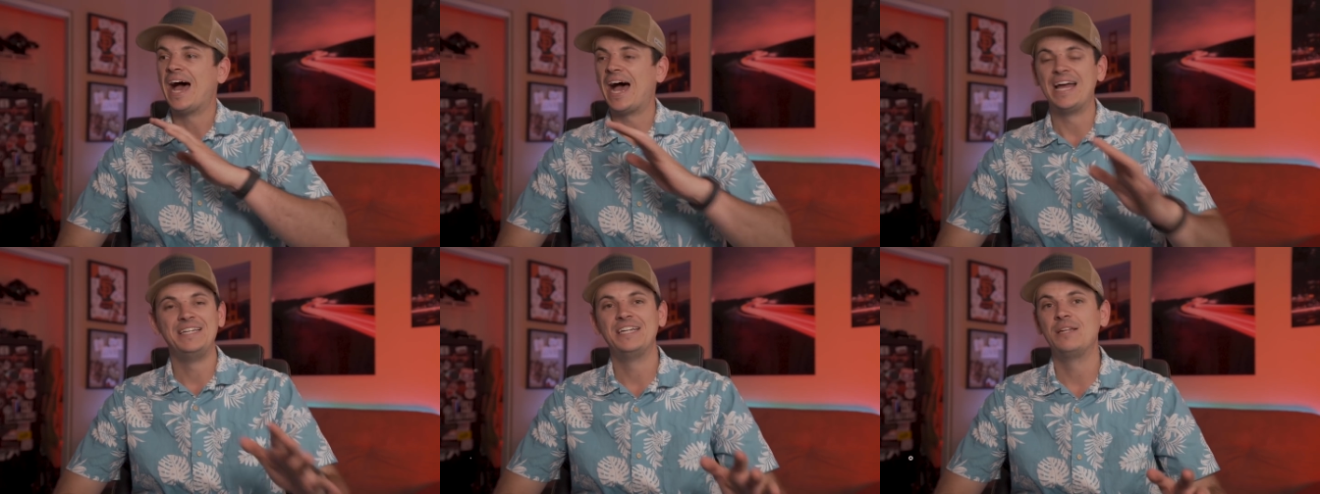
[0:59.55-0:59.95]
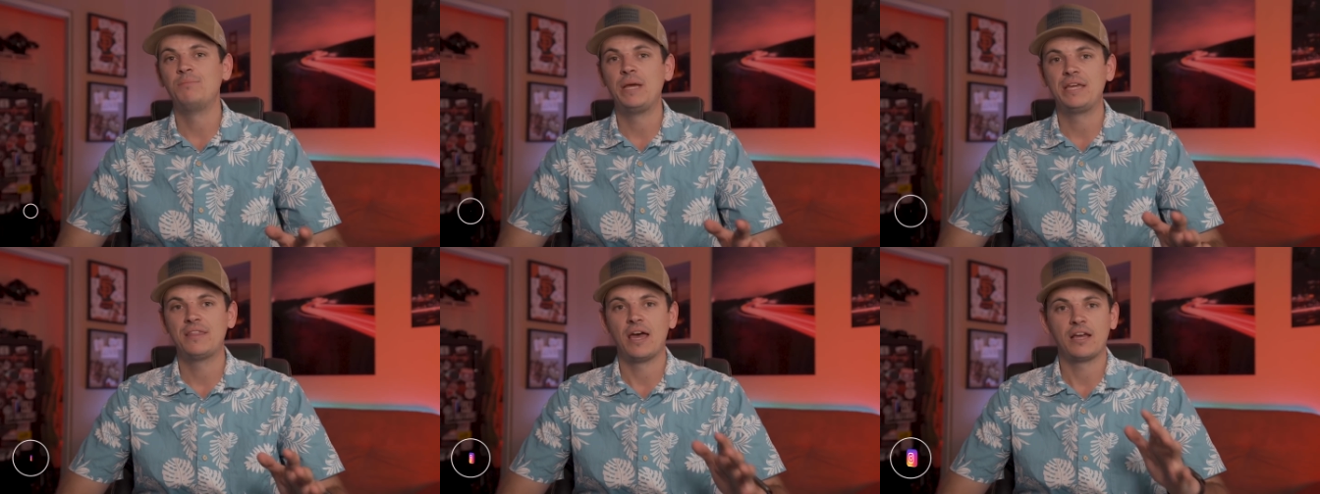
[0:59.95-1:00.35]
I didn't
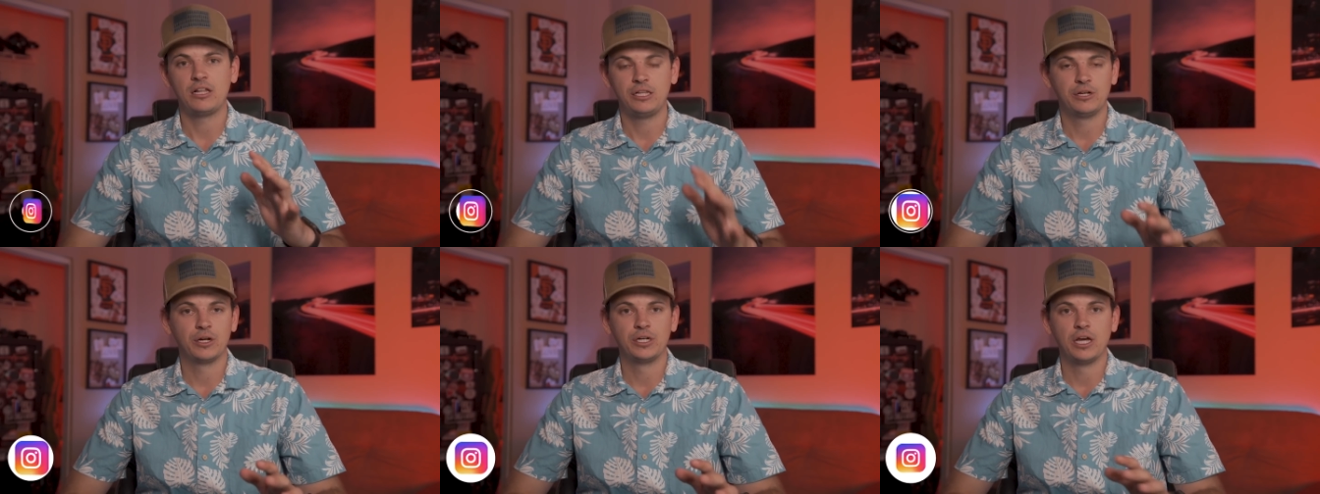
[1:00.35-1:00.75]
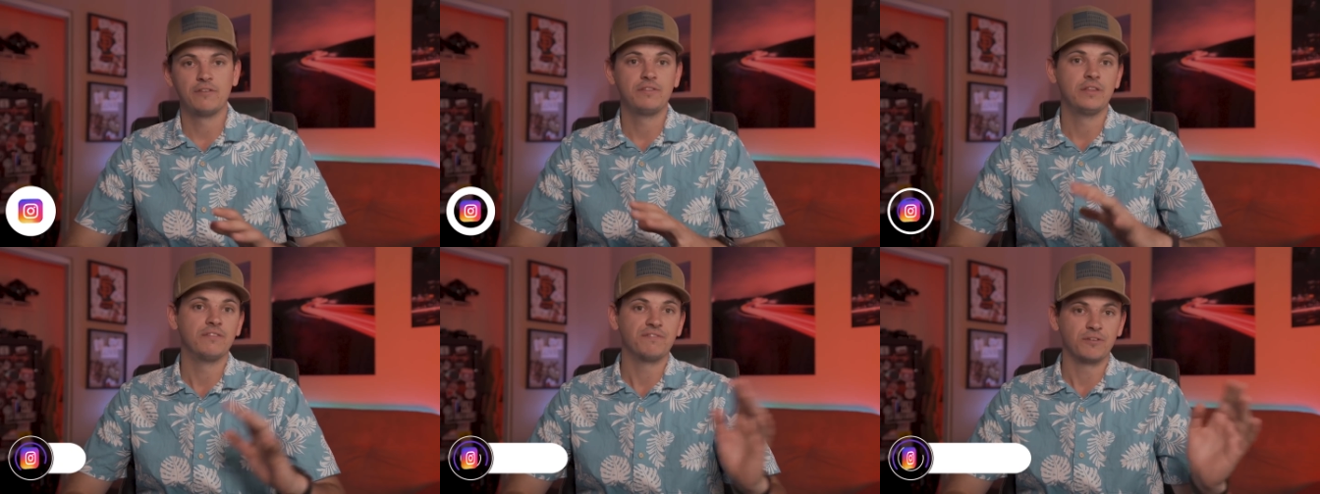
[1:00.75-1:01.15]
make that clear
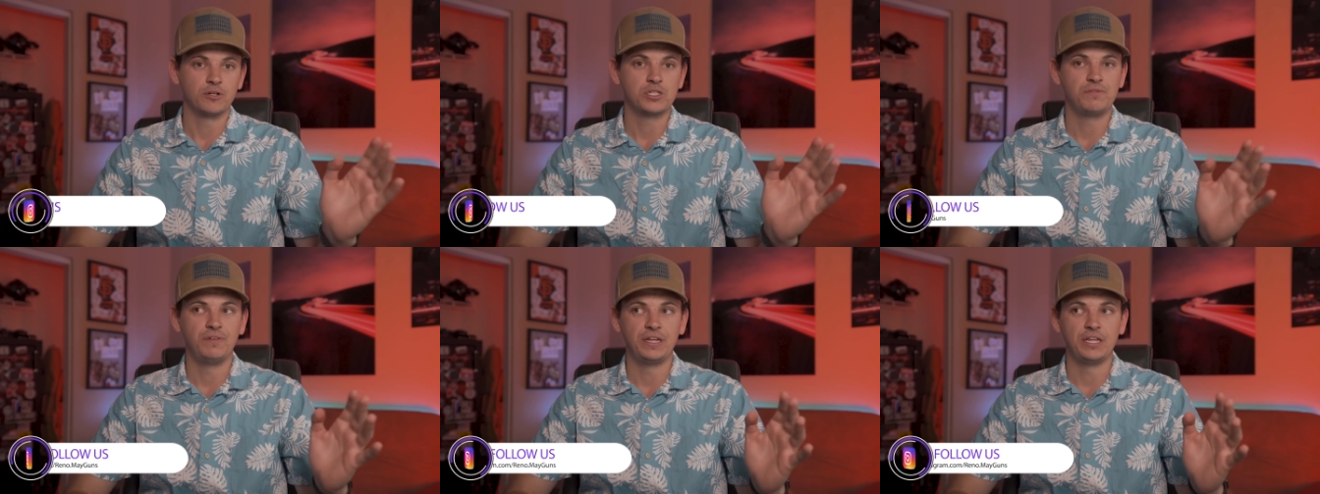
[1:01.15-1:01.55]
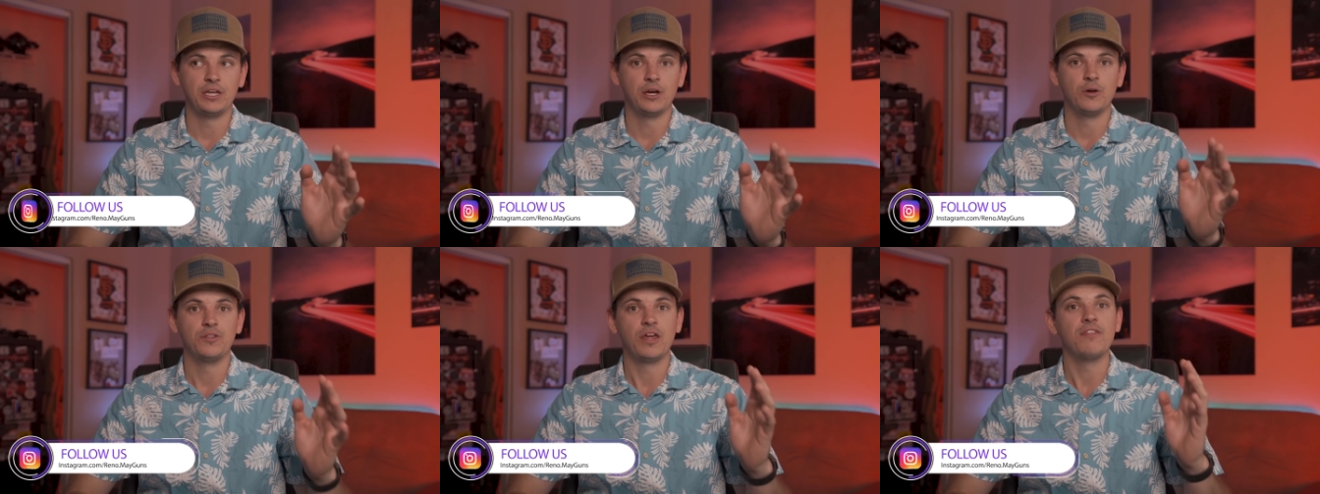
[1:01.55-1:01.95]
enough in the first
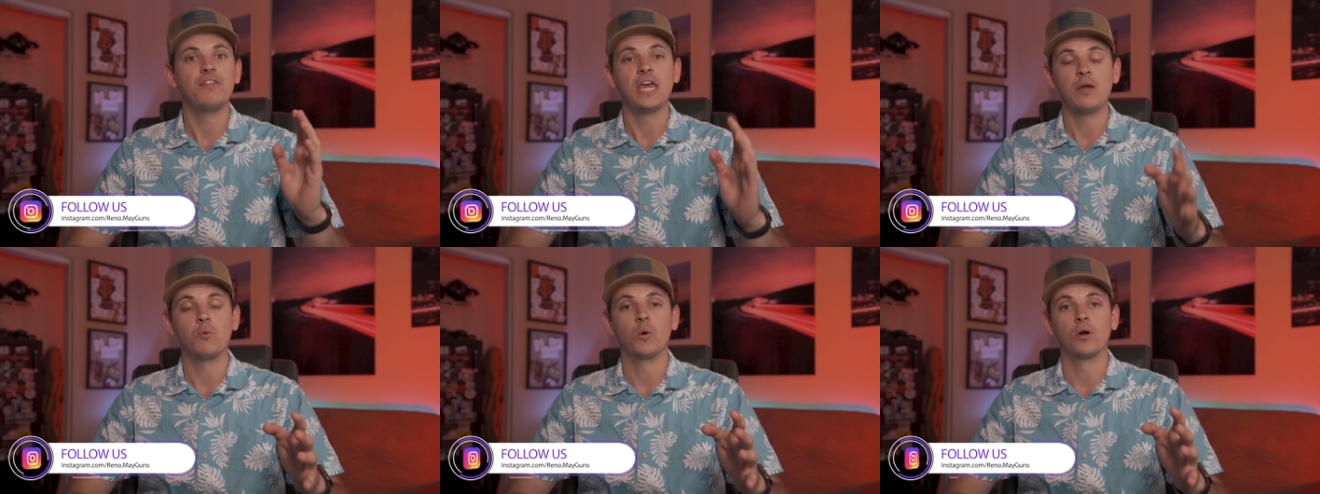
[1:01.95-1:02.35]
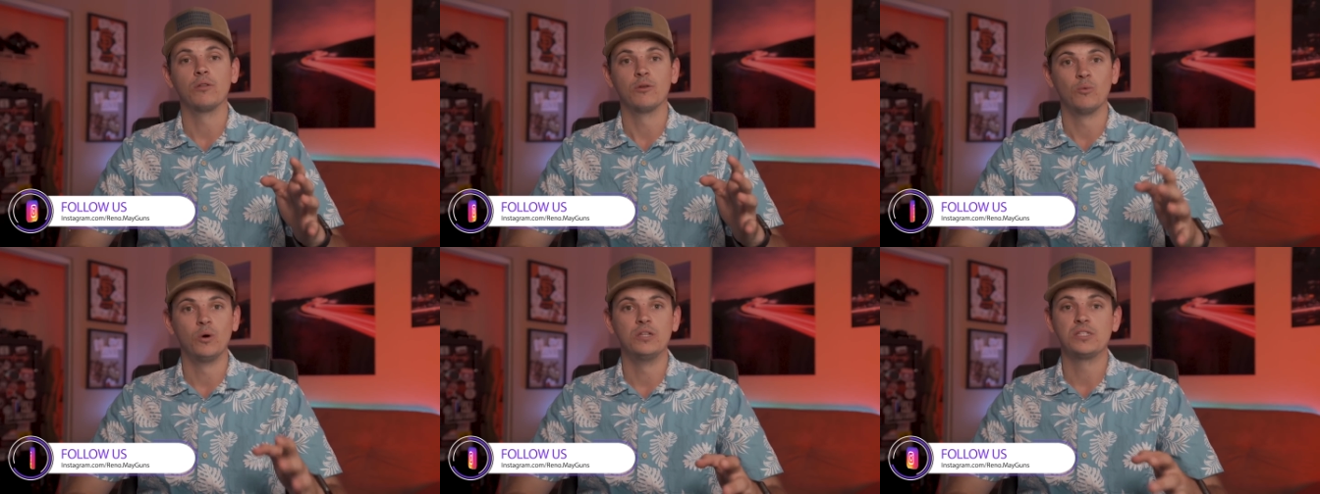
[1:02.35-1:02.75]
video that they were
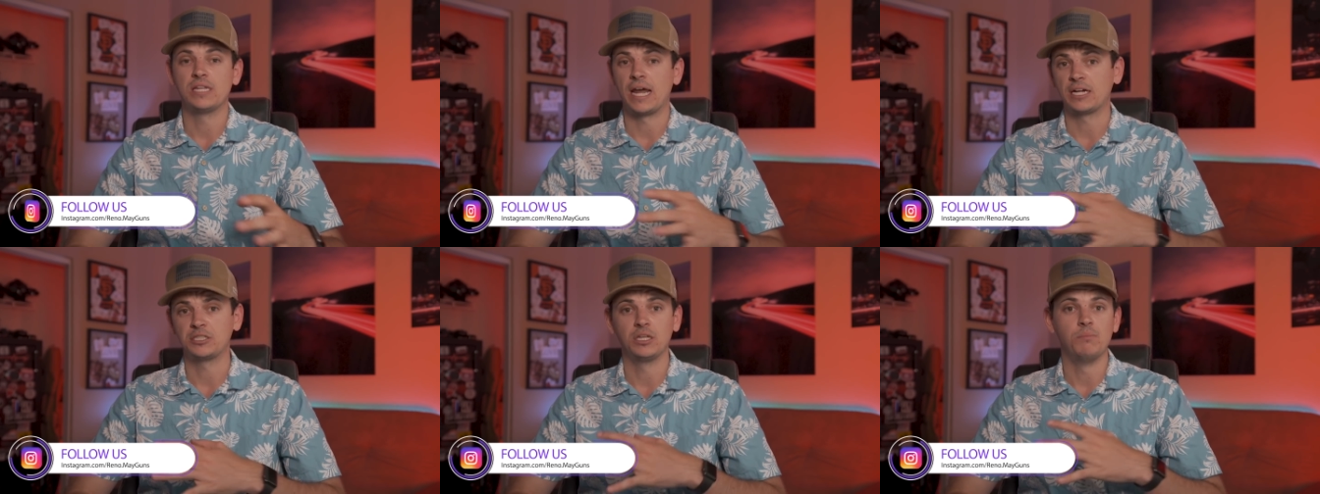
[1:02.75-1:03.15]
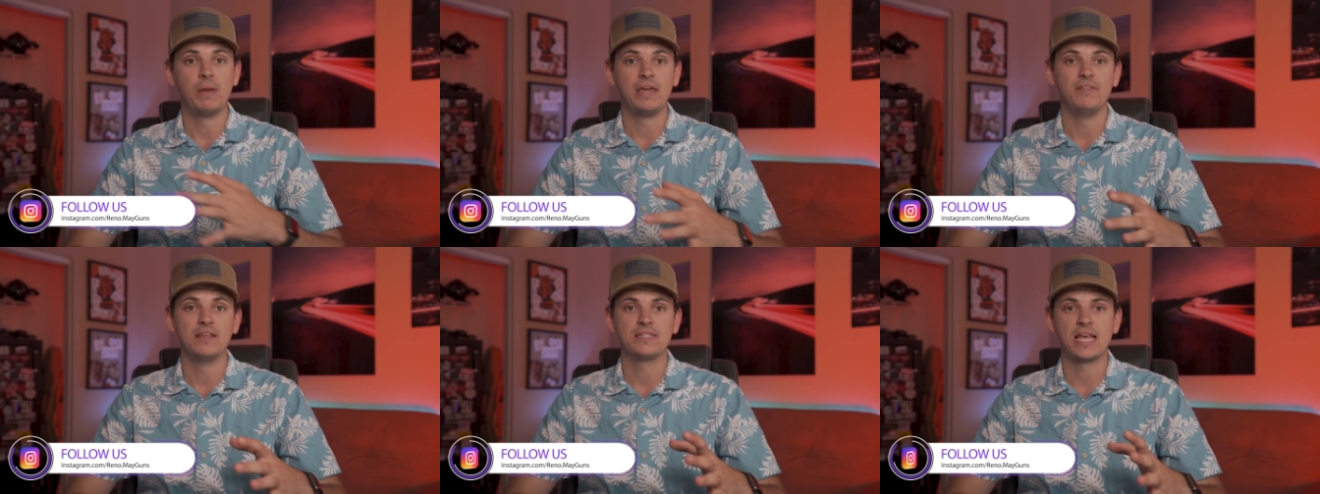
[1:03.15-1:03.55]
the ones that actually made this